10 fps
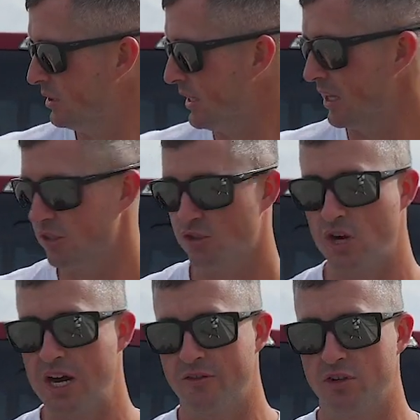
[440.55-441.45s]
daily
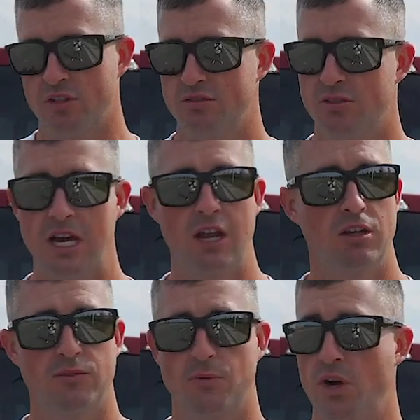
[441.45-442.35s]
driver, not
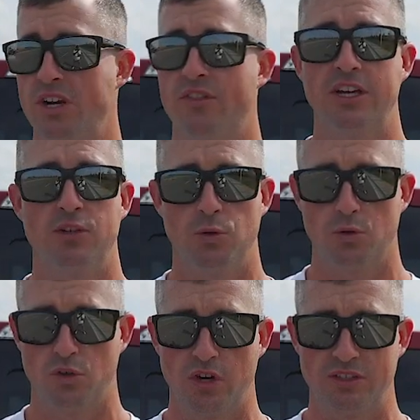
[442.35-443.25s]
looking for anything
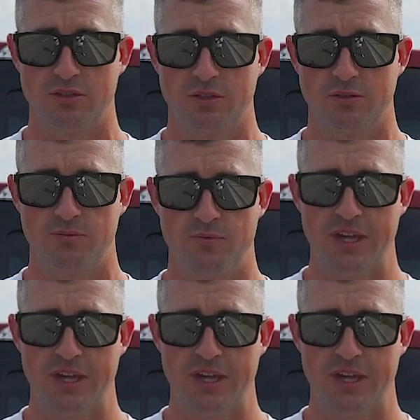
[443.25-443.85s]
too aggressive